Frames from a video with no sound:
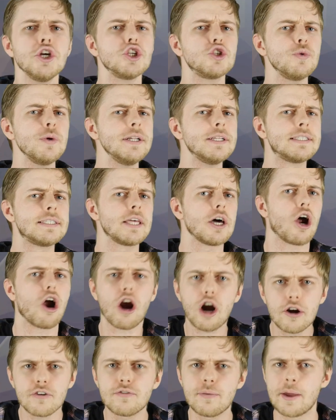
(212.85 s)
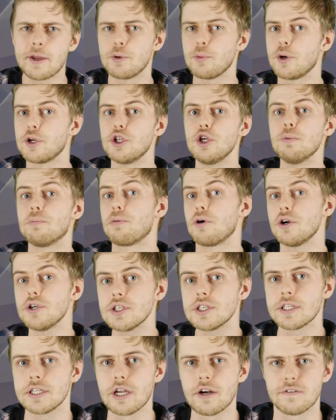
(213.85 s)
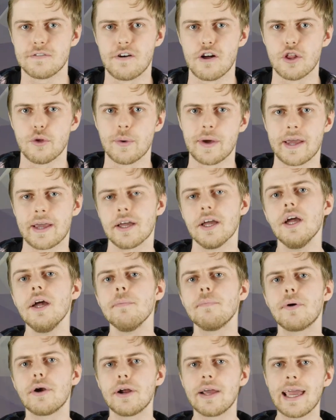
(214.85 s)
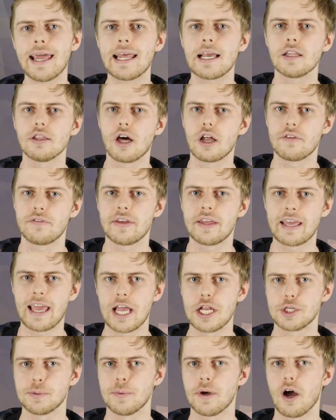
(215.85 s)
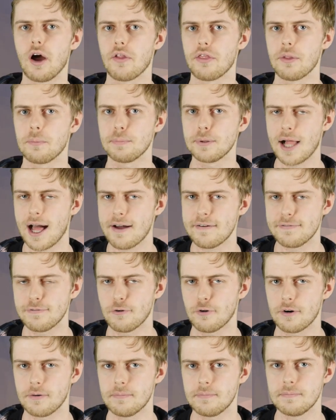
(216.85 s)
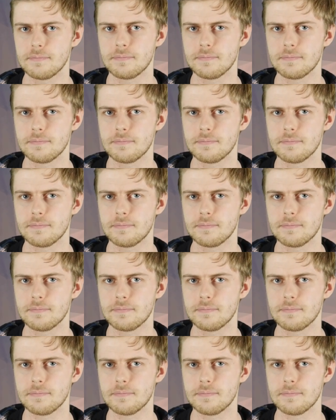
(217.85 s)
tweets that aren't from anyone you personally are following, but are getting a lot of engagement on the platform.